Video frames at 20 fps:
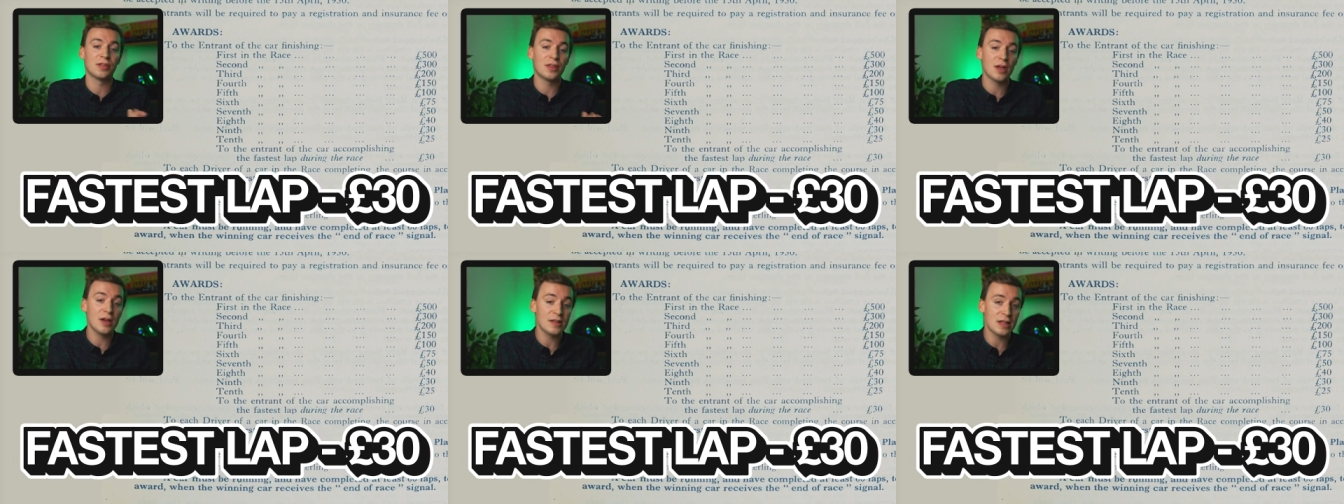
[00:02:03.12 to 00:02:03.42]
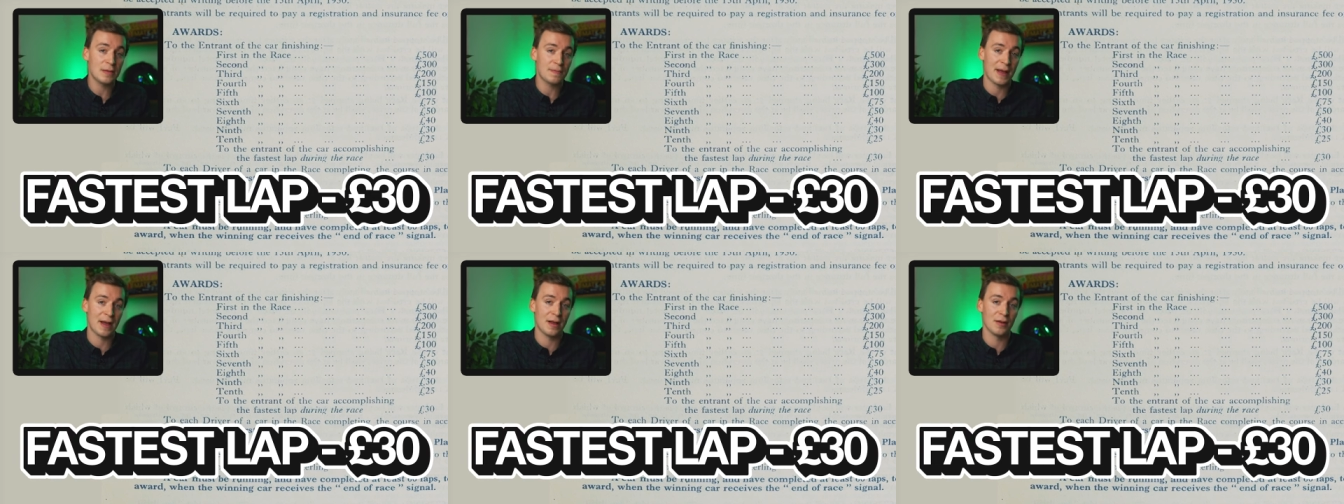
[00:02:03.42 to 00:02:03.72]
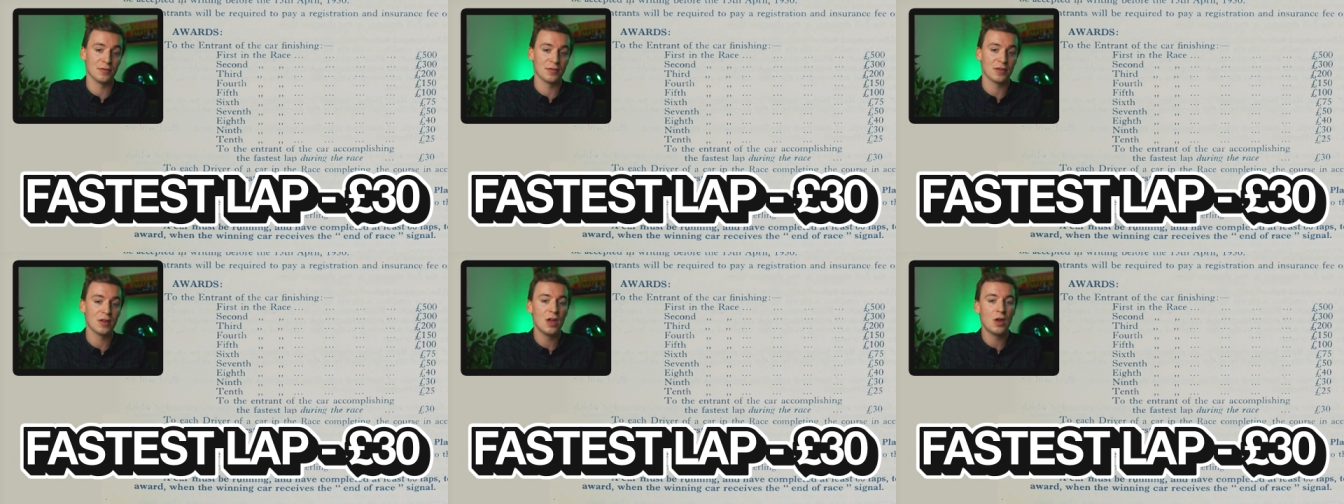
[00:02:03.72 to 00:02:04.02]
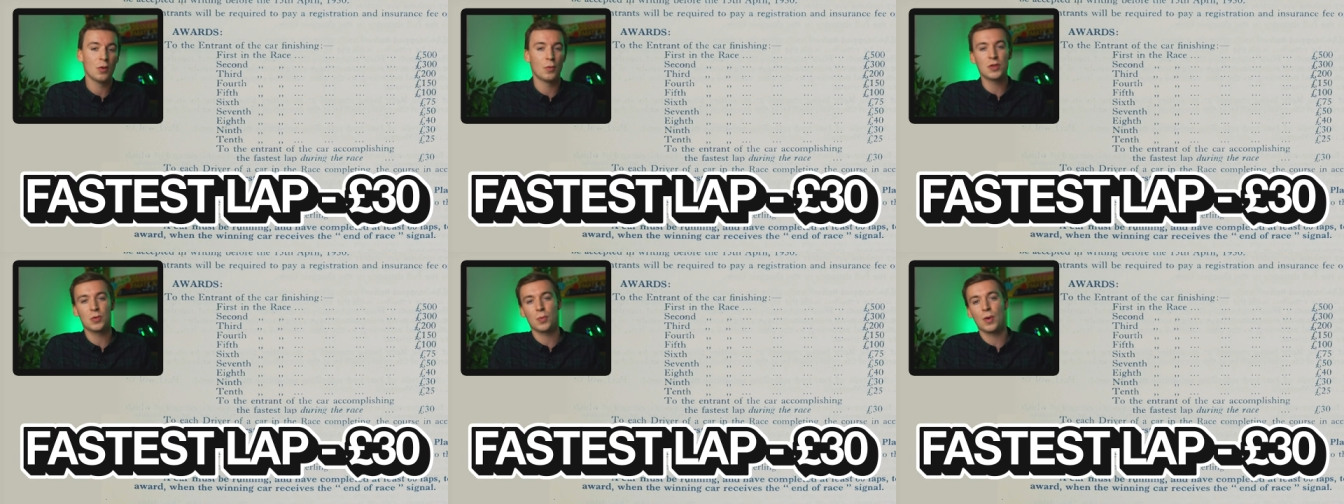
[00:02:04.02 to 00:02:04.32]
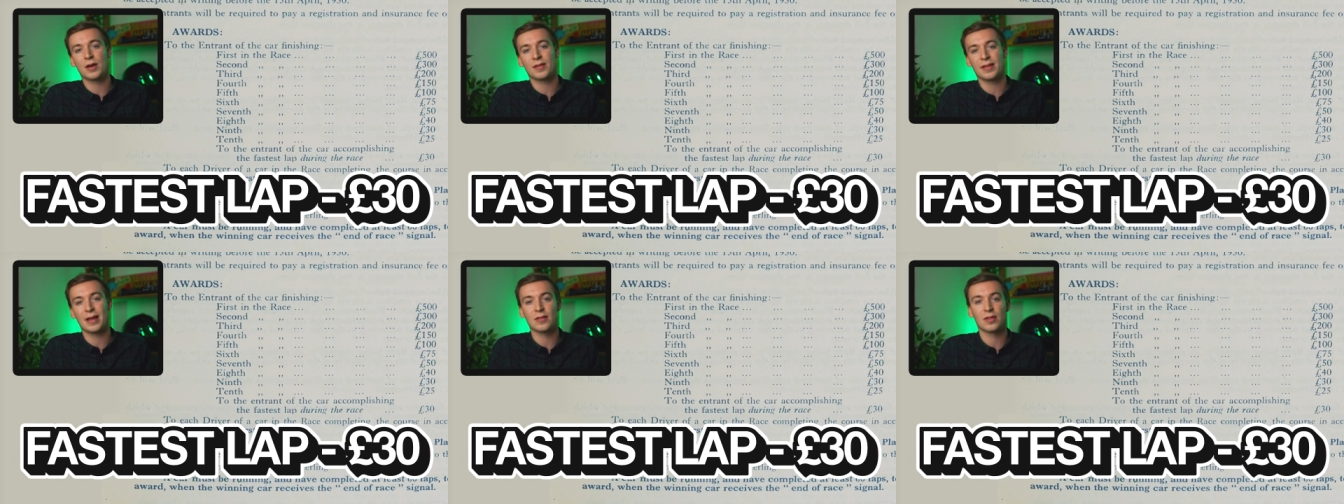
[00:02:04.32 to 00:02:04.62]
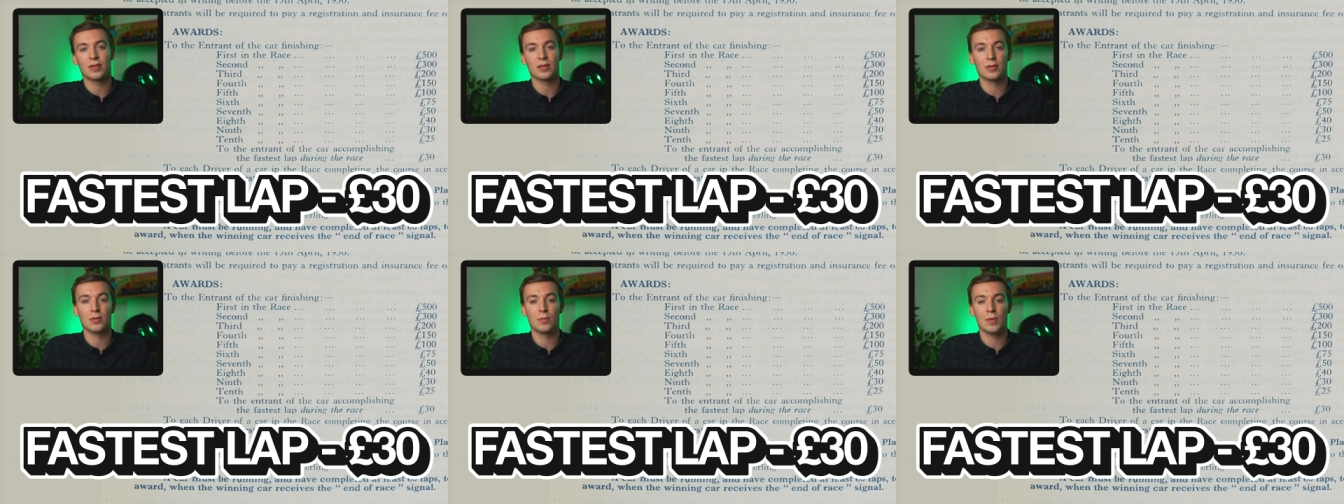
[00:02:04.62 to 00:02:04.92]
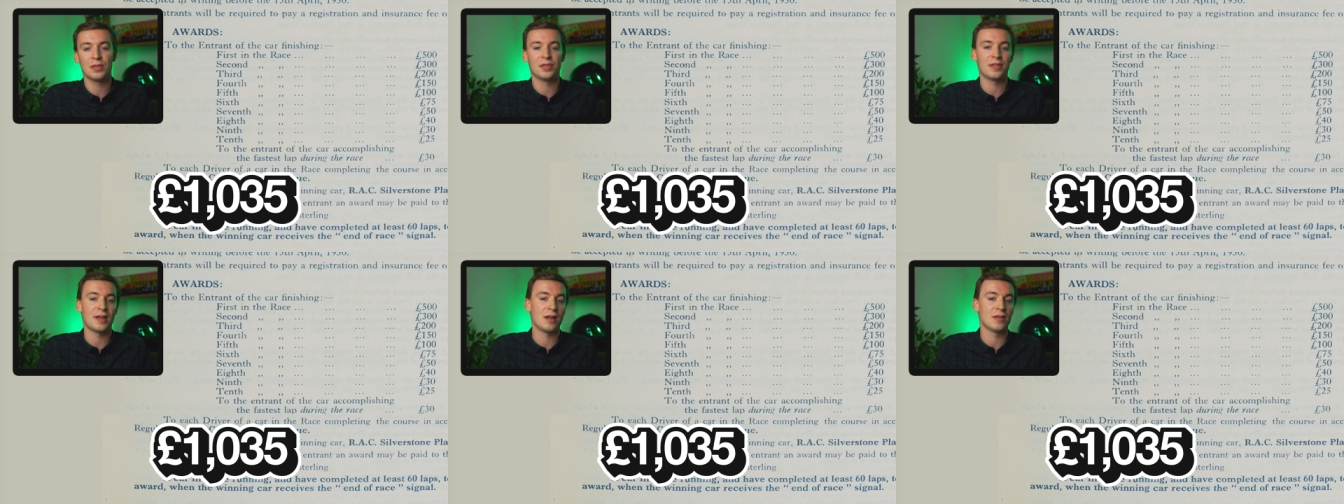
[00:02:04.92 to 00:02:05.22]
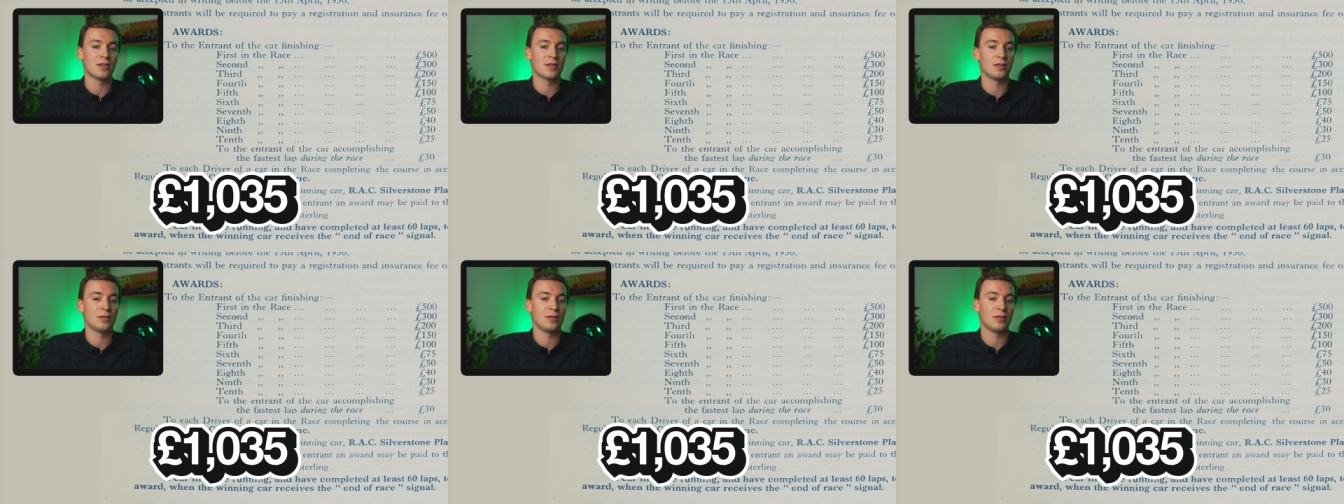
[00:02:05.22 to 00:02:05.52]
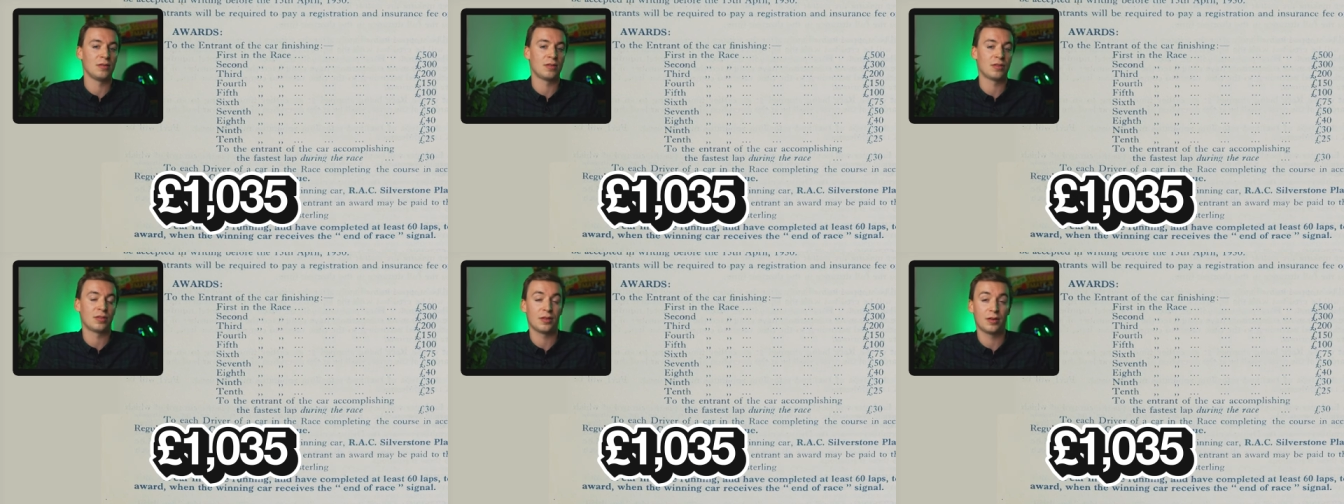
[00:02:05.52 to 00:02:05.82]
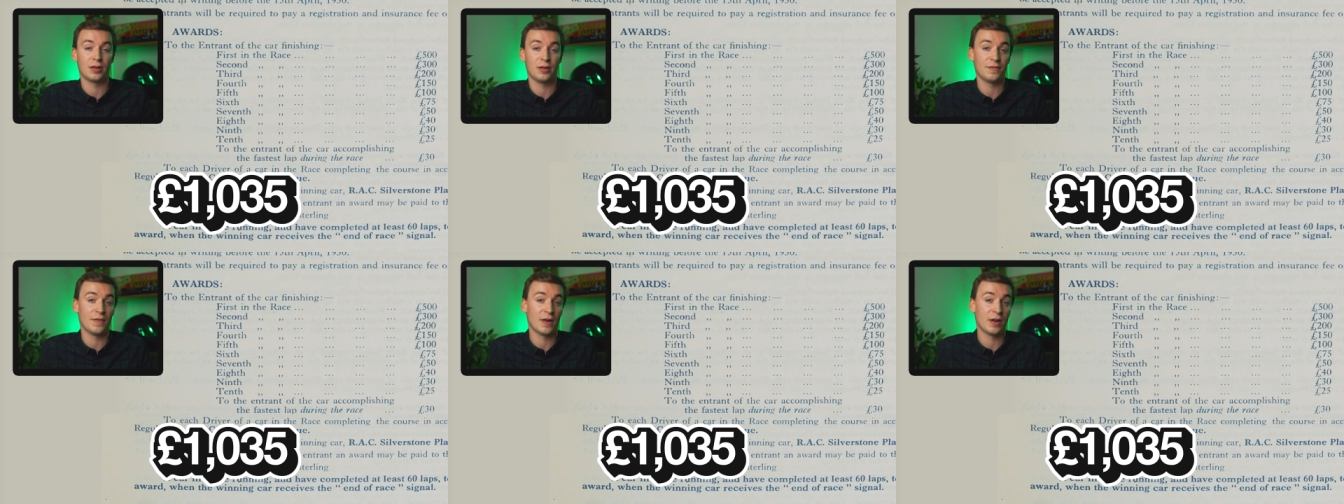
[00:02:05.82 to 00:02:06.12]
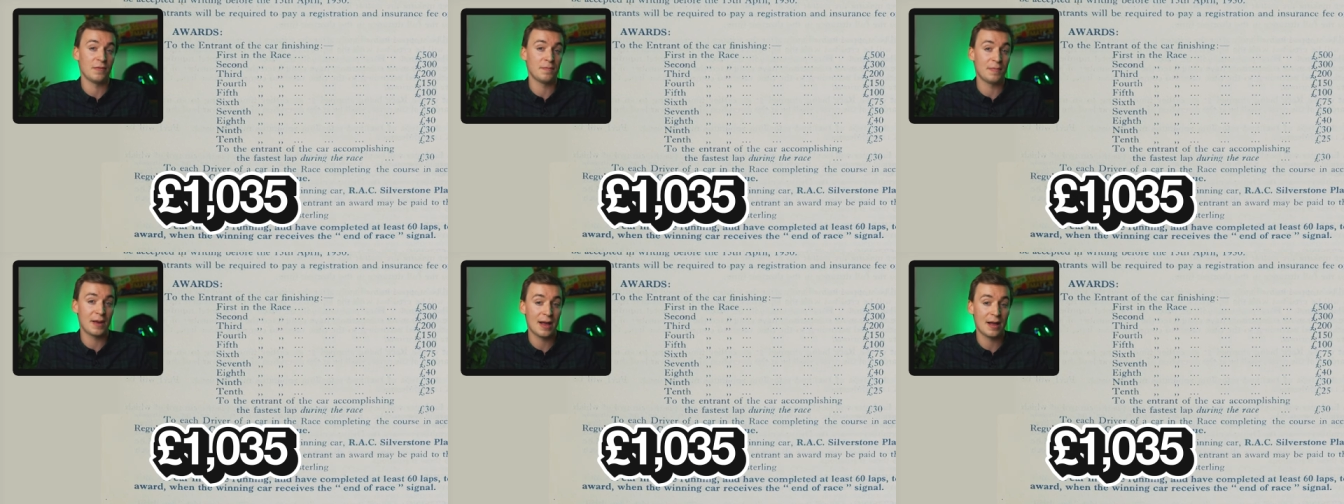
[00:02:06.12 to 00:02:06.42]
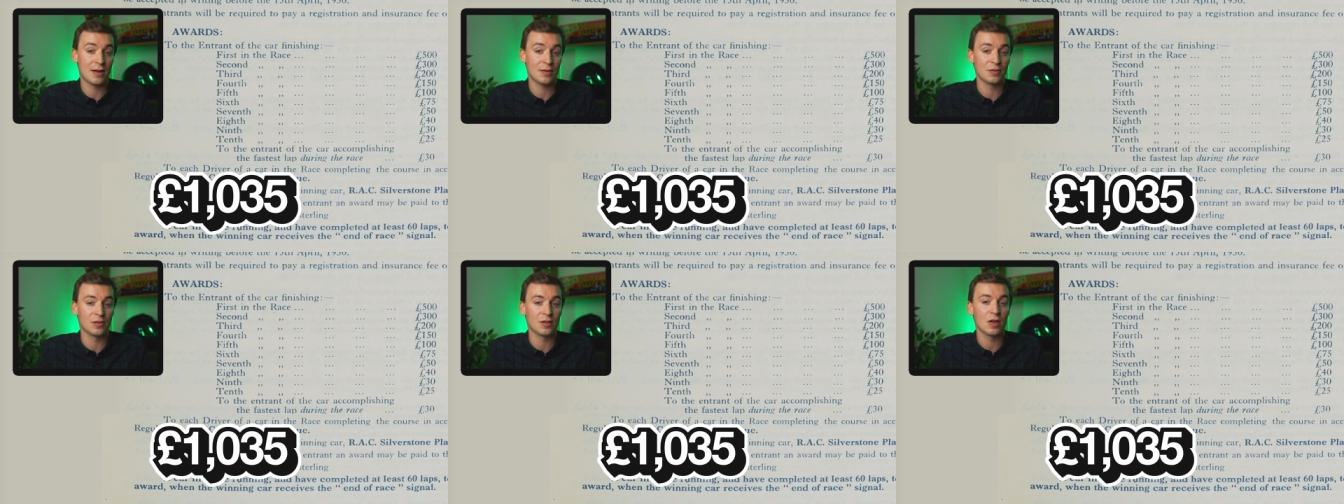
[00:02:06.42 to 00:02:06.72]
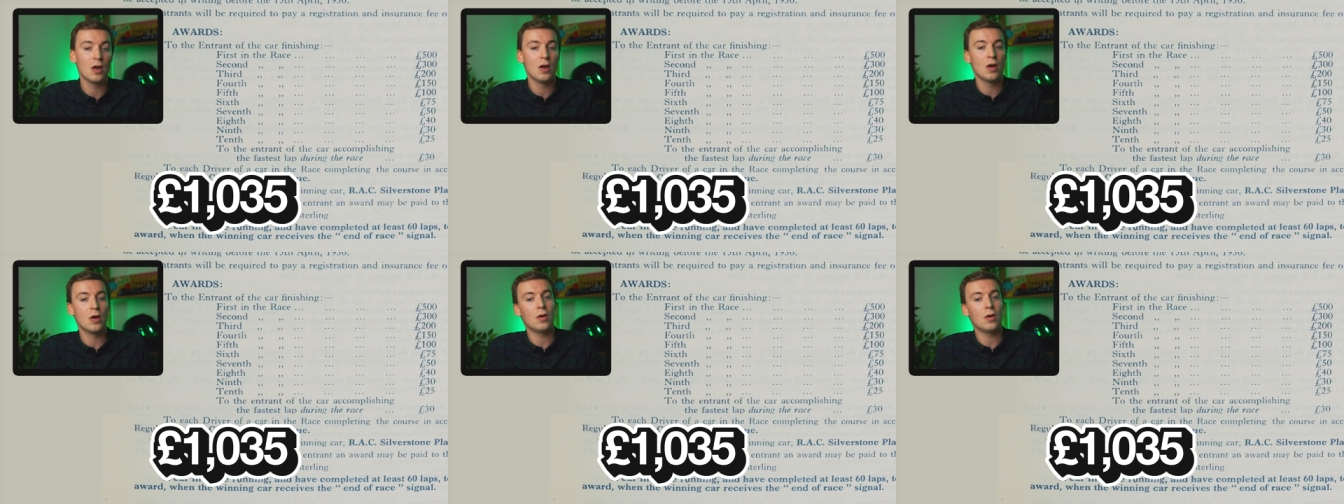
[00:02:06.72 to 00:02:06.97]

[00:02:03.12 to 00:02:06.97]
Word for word: thirty pounds, which works out to one thousand thirty-five pounds,